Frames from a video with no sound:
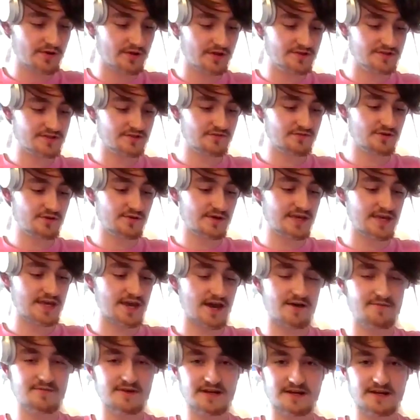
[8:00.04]
polos. If you were
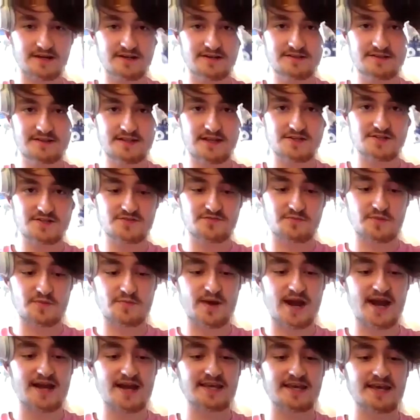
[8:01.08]
here, I mean, they're just from
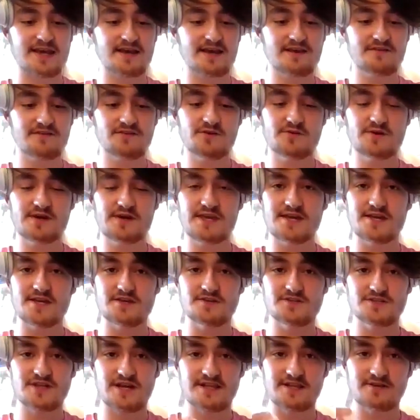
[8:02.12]
the packet. If you were here,
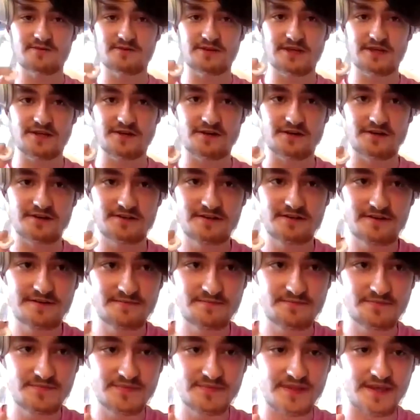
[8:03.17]
you genuinely could
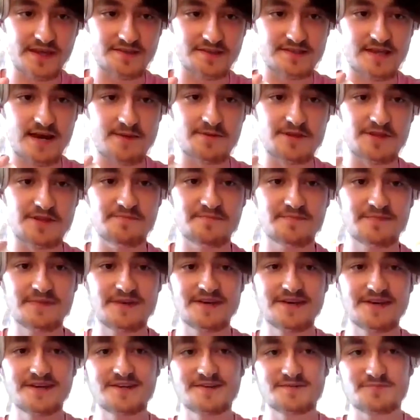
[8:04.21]
examine them.
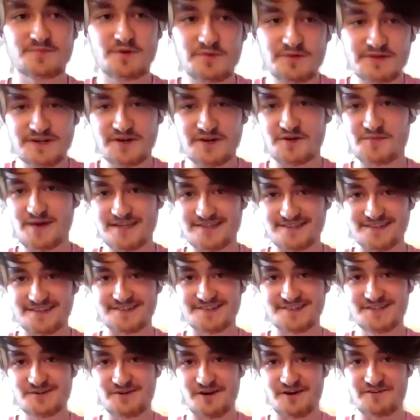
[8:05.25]
Probably not the best
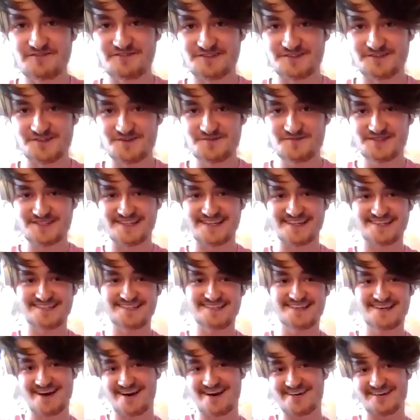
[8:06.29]
thing to do over Zoom, is it?
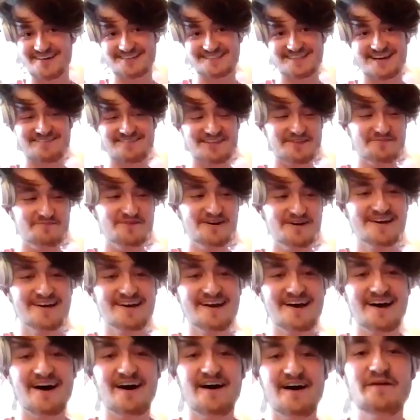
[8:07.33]
Because you can't examine them.
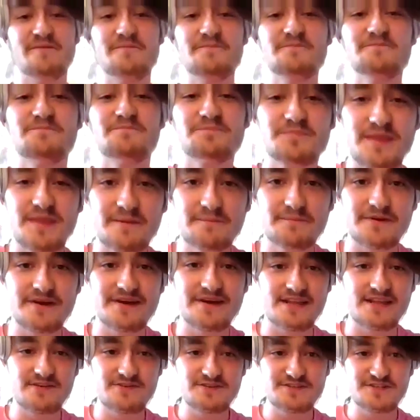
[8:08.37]
Um,
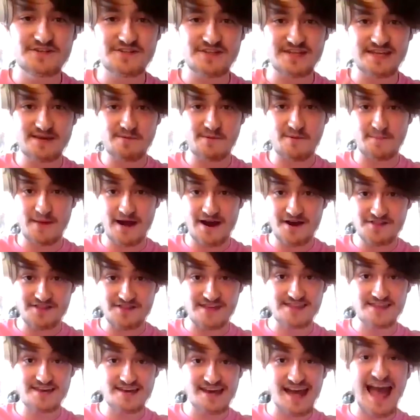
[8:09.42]
but there is nothing in my mouth
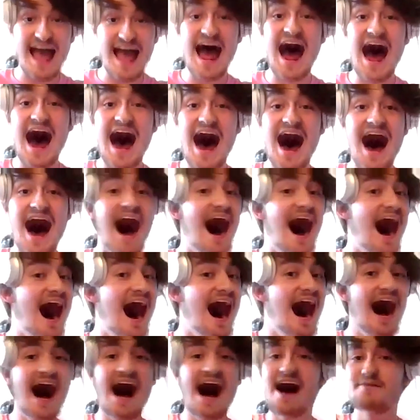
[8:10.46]
either.
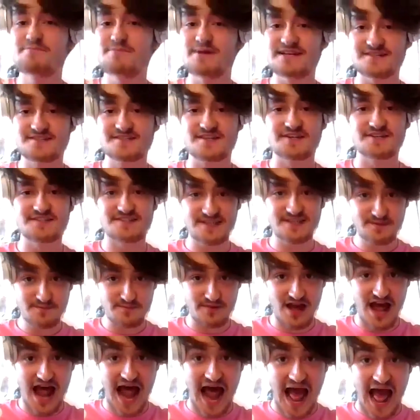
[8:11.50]
Bit
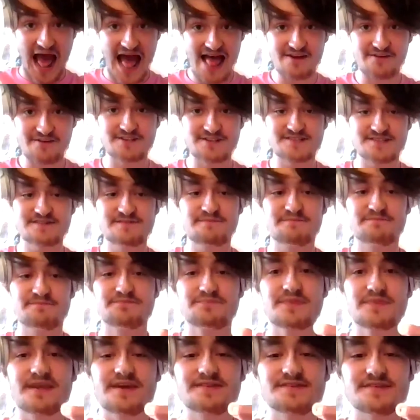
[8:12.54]
disgusting, but there isn't.
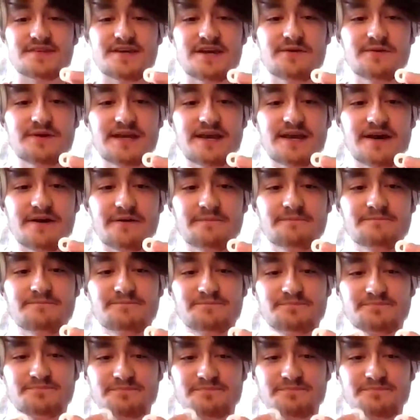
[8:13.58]
So here we go.